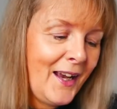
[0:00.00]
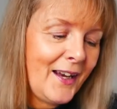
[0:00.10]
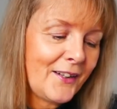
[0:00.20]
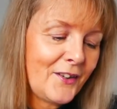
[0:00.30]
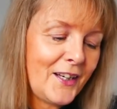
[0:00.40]

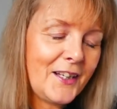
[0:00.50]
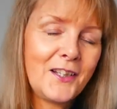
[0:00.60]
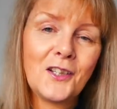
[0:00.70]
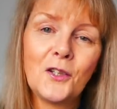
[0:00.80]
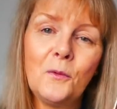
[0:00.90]
And I think
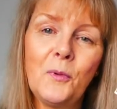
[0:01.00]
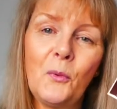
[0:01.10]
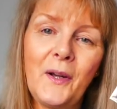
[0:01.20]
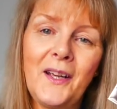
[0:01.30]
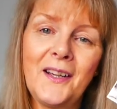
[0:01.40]
it's a super
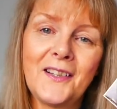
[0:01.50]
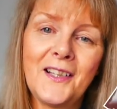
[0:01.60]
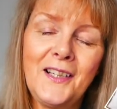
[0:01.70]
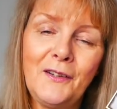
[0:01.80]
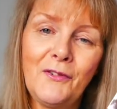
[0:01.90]
way of
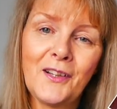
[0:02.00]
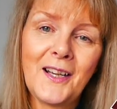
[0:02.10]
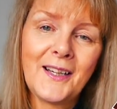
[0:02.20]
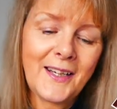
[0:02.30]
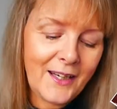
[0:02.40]
seeing if you
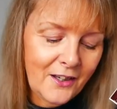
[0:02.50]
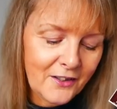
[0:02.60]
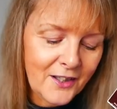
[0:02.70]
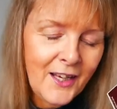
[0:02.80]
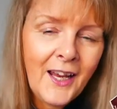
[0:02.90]
like it,
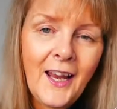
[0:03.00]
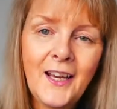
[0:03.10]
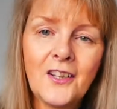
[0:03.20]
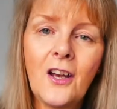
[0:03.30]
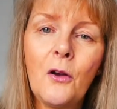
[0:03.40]
because
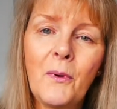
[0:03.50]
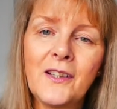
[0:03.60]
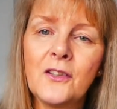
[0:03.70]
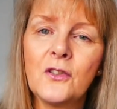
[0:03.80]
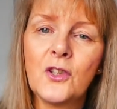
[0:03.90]
it's all
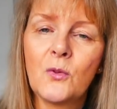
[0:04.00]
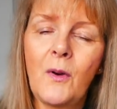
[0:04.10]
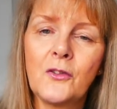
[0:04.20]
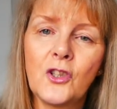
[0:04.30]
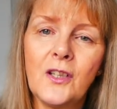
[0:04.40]
well and good
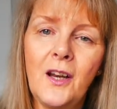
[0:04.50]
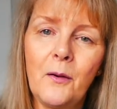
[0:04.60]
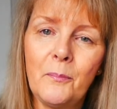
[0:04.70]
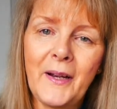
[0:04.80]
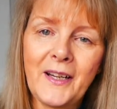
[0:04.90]
swatching it
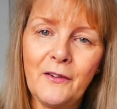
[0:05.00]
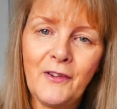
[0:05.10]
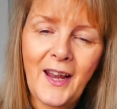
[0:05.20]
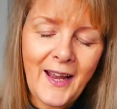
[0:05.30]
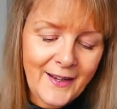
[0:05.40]
on the back of
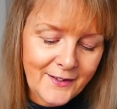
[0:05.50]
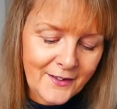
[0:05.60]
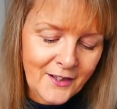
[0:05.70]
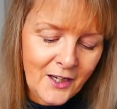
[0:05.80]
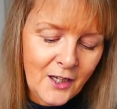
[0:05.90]
your
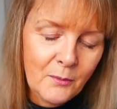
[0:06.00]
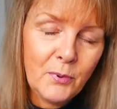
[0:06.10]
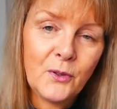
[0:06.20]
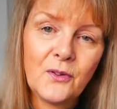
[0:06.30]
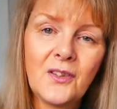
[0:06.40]
hand,
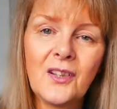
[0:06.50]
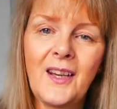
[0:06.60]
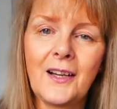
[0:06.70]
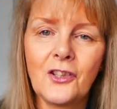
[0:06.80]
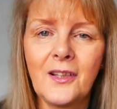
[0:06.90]
but till
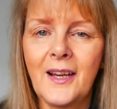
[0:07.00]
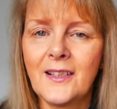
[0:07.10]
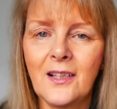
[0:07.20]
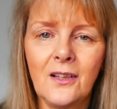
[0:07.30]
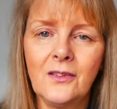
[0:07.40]
you actually
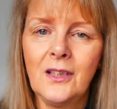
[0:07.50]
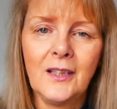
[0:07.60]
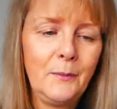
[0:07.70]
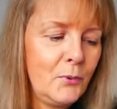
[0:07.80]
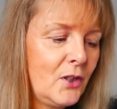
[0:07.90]
get it on your
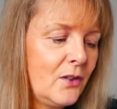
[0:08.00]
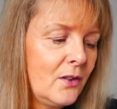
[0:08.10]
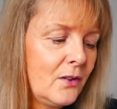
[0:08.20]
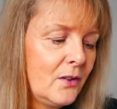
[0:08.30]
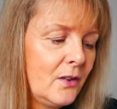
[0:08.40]
lips you
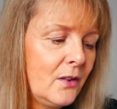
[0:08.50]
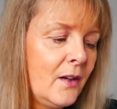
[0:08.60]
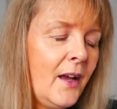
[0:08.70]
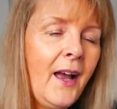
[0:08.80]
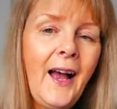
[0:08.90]
don't know.
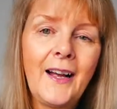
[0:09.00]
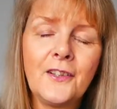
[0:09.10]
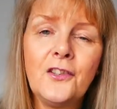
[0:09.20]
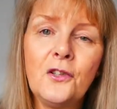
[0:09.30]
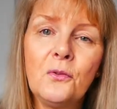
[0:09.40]

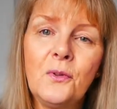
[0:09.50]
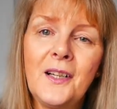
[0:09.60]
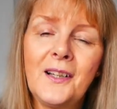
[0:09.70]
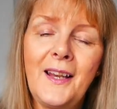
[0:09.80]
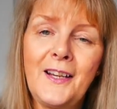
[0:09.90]
And I do
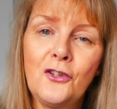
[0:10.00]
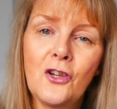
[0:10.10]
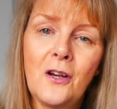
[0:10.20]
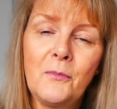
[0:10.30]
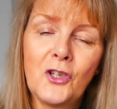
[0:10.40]
really
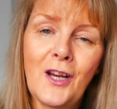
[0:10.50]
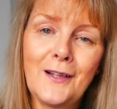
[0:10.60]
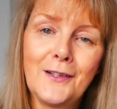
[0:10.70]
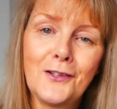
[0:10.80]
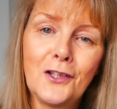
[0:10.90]
enjoy my
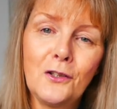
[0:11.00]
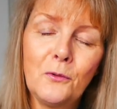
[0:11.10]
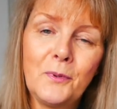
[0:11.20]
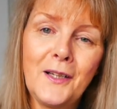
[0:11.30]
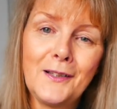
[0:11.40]
Charlotte
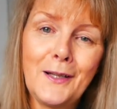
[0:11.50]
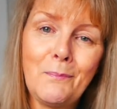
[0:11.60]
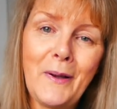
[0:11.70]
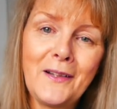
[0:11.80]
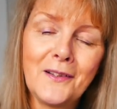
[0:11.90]
Tilbury
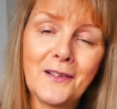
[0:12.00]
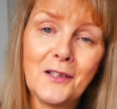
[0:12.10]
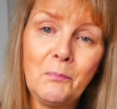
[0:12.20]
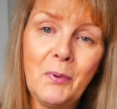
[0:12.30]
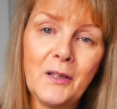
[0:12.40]
lip pencil
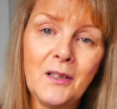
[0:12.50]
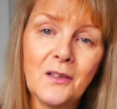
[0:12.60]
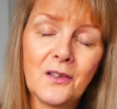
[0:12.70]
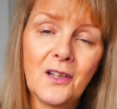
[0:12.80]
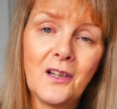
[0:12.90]
and
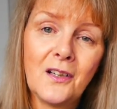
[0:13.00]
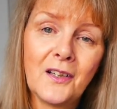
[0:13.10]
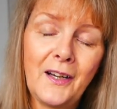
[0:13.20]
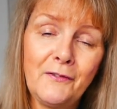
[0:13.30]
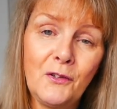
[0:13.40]
Pillow
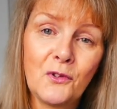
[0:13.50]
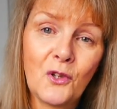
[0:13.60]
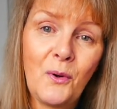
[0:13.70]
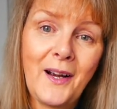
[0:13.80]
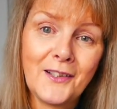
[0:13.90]
Talk. I've used
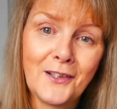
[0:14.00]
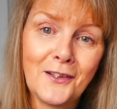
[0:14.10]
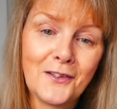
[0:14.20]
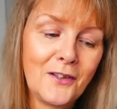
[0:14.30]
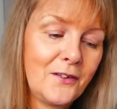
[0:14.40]
quite a
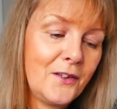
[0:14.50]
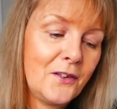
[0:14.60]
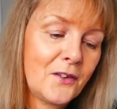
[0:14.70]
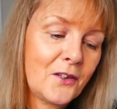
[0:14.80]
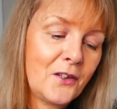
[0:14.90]
lot of
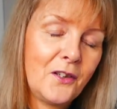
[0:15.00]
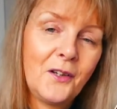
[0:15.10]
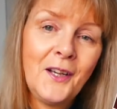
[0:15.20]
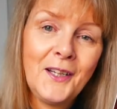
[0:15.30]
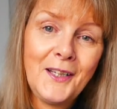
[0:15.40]
those,
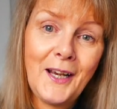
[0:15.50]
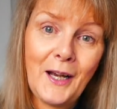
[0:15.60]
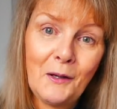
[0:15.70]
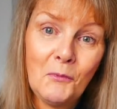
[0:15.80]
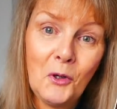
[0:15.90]
so
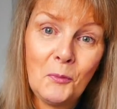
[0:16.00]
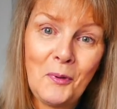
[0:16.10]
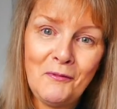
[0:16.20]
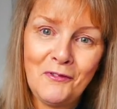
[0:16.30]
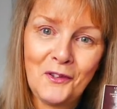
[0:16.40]
yeah, I'm
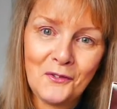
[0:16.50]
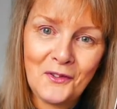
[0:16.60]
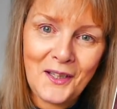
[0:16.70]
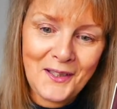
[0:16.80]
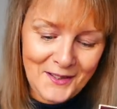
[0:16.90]
hoping for good
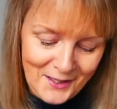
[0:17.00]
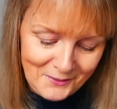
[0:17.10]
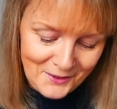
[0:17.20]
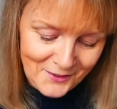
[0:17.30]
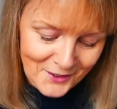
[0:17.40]
things
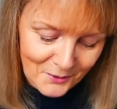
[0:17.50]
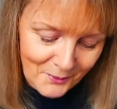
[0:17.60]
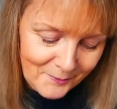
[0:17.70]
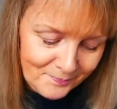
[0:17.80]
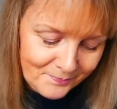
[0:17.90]
out of this
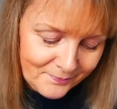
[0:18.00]
one.